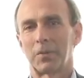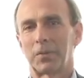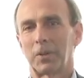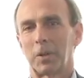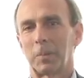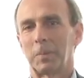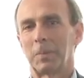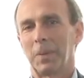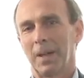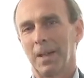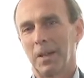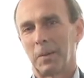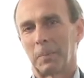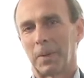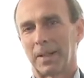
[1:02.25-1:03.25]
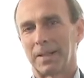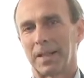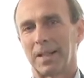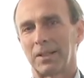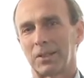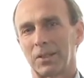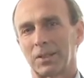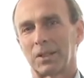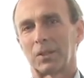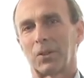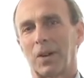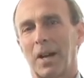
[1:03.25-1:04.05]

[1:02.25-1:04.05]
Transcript: from my days as a